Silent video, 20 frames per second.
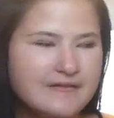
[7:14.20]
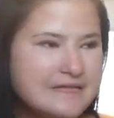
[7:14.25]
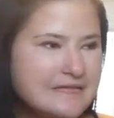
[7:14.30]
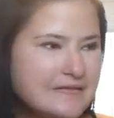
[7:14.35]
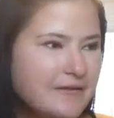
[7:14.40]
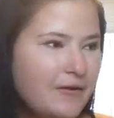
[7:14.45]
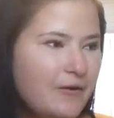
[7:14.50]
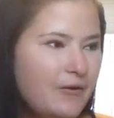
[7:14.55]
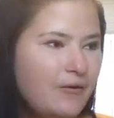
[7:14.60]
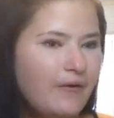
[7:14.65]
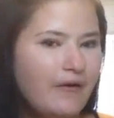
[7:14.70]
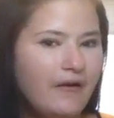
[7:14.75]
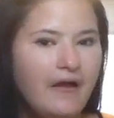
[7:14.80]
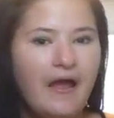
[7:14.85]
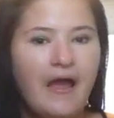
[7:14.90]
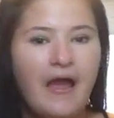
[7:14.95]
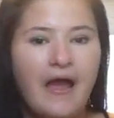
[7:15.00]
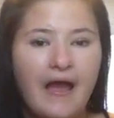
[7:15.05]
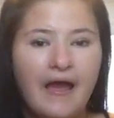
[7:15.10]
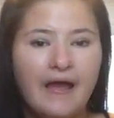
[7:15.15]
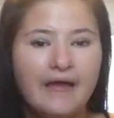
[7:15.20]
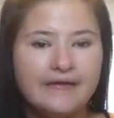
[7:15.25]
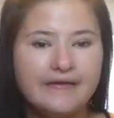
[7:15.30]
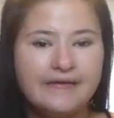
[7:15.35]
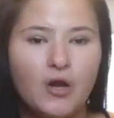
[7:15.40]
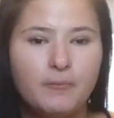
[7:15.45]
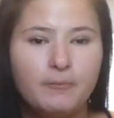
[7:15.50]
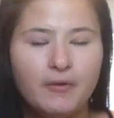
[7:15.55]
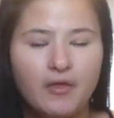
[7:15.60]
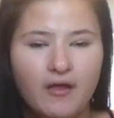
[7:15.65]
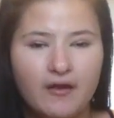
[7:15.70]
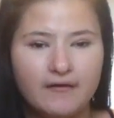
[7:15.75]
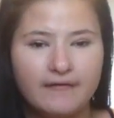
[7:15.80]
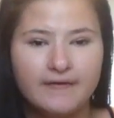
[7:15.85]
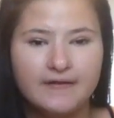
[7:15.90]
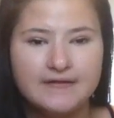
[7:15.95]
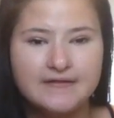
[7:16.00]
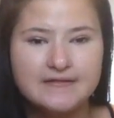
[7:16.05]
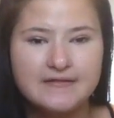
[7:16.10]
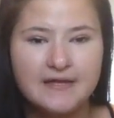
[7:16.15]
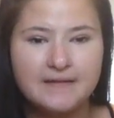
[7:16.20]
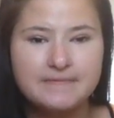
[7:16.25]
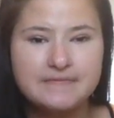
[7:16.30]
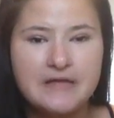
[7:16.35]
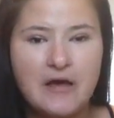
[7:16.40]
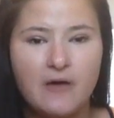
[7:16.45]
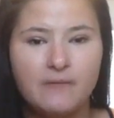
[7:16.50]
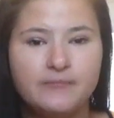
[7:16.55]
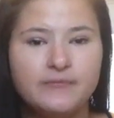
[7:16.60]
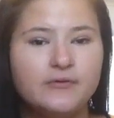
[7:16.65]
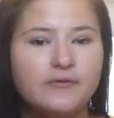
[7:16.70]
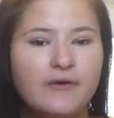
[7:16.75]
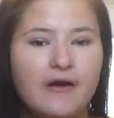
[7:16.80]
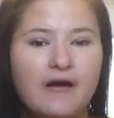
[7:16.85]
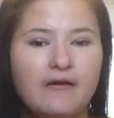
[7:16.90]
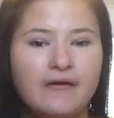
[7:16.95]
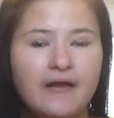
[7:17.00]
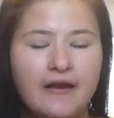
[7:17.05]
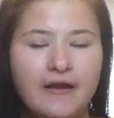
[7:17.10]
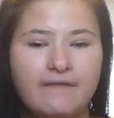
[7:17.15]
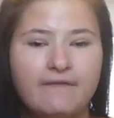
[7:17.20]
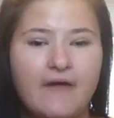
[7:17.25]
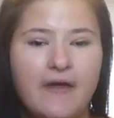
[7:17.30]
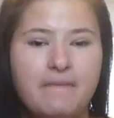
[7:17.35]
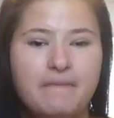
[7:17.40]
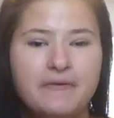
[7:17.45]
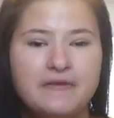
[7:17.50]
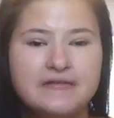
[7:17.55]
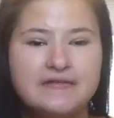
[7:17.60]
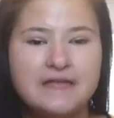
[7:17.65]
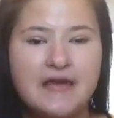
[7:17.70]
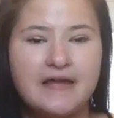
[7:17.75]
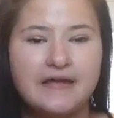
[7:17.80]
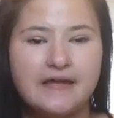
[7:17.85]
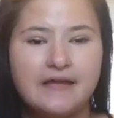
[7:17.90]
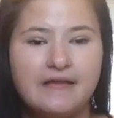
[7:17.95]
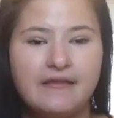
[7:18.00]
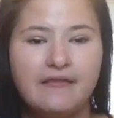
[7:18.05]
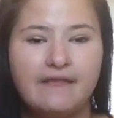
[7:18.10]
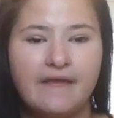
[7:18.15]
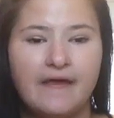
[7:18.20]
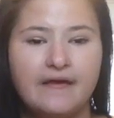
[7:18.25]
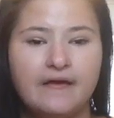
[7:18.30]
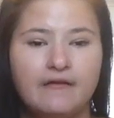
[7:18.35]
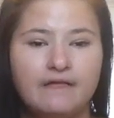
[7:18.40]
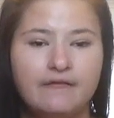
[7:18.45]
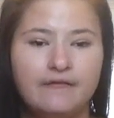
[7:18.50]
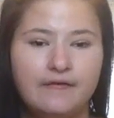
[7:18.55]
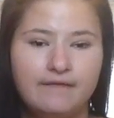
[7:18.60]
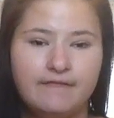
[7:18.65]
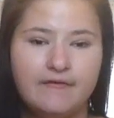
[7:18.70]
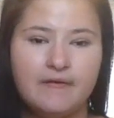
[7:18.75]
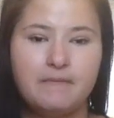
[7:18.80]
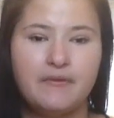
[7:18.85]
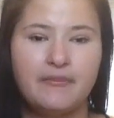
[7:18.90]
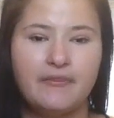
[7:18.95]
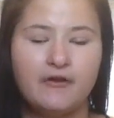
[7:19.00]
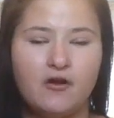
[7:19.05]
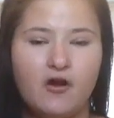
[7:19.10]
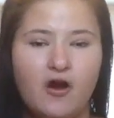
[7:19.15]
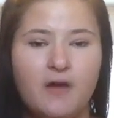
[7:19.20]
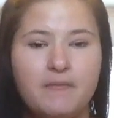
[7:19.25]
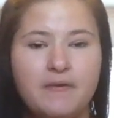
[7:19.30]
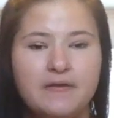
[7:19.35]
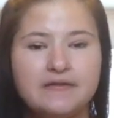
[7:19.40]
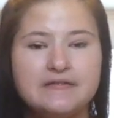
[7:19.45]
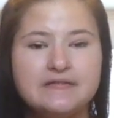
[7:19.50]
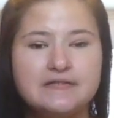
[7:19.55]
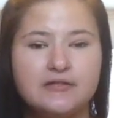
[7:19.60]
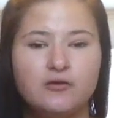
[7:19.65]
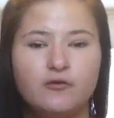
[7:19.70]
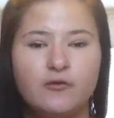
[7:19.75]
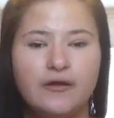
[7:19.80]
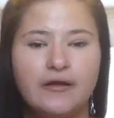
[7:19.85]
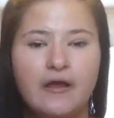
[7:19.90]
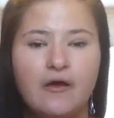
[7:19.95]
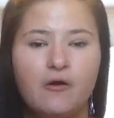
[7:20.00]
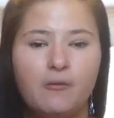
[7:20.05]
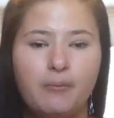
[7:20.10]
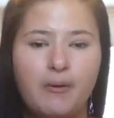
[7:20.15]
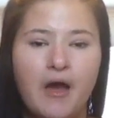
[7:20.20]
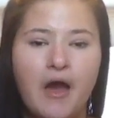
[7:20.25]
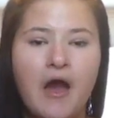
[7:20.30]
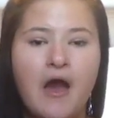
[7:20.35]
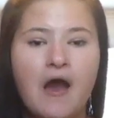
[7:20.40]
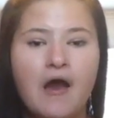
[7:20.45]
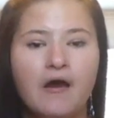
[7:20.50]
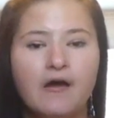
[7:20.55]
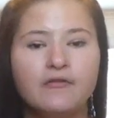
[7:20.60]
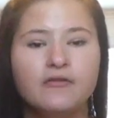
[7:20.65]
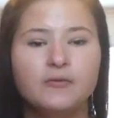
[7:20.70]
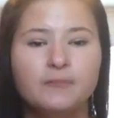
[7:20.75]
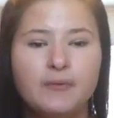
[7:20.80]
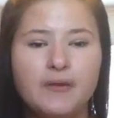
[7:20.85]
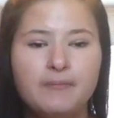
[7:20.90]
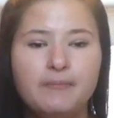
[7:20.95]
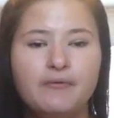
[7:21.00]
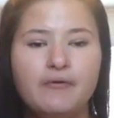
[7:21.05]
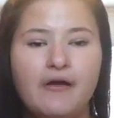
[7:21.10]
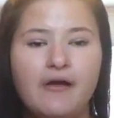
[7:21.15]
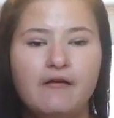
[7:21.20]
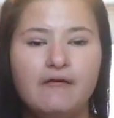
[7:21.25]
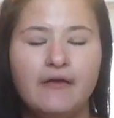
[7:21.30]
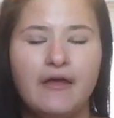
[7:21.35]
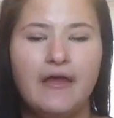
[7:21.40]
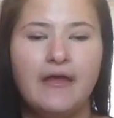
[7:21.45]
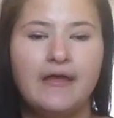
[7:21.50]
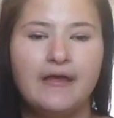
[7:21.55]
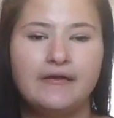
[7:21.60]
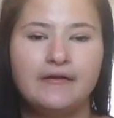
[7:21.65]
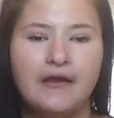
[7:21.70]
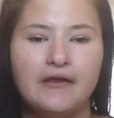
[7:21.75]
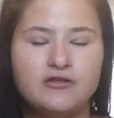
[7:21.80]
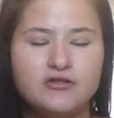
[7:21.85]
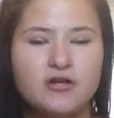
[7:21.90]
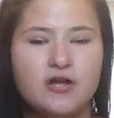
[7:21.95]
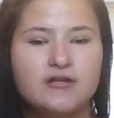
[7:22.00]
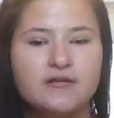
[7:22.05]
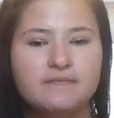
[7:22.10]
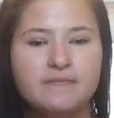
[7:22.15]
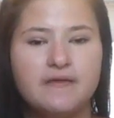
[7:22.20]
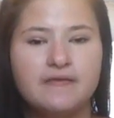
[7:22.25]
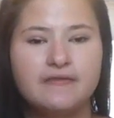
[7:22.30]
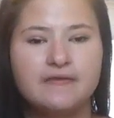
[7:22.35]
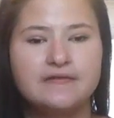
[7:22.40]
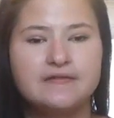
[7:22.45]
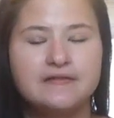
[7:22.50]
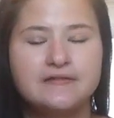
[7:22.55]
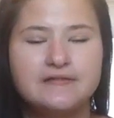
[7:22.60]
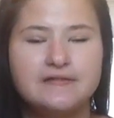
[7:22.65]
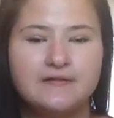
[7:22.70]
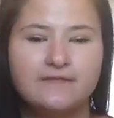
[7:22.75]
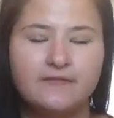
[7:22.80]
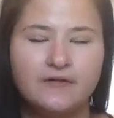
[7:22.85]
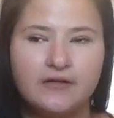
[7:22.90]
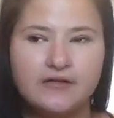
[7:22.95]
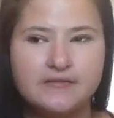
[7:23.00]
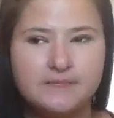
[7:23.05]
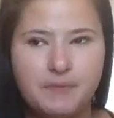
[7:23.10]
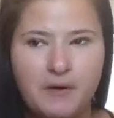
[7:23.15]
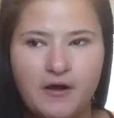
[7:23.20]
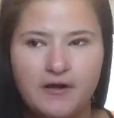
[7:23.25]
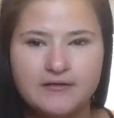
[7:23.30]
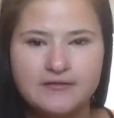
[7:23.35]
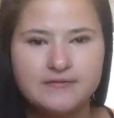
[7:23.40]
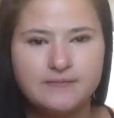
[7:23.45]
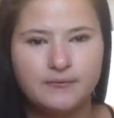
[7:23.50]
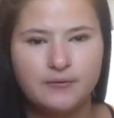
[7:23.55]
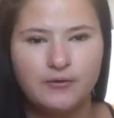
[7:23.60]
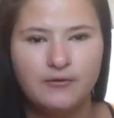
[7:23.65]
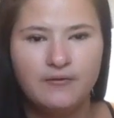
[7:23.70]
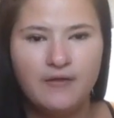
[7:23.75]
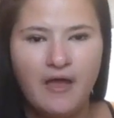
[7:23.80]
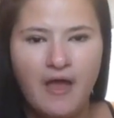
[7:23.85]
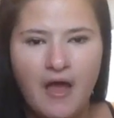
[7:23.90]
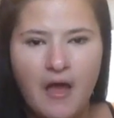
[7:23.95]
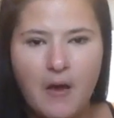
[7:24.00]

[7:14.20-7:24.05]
So I hope a lot of these tips help you out, and if I missed any, then leave them in the comments so you can help other people out. And I tried to make this as different as possible,